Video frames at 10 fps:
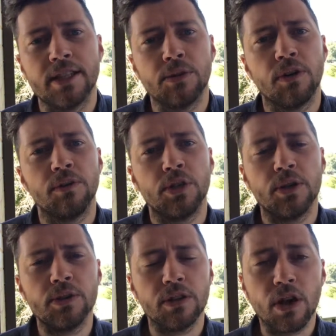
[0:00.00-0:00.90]
So we're
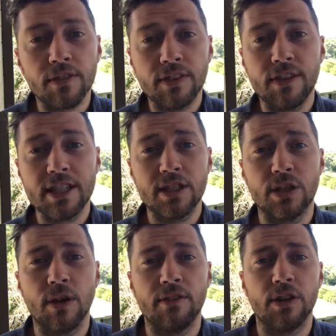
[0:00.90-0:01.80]
talking to a lot of investors
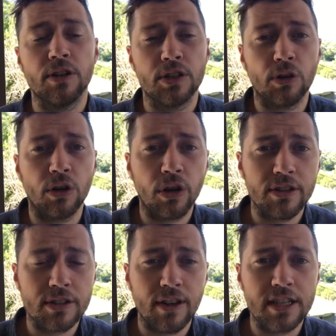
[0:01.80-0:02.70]
who have a strong
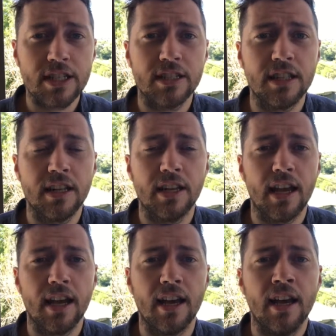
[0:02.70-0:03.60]
conservation
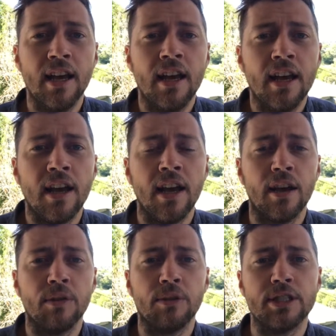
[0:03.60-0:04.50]

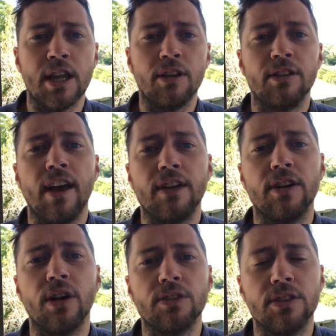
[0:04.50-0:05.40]
and regenerative
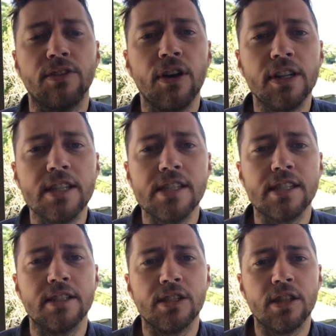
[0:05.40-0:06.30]
agriculture focus,
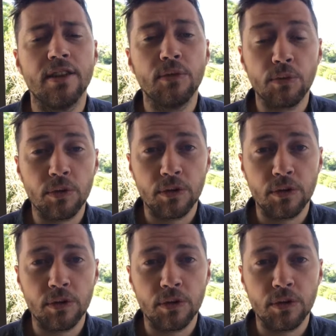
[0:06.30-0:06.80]
and so they're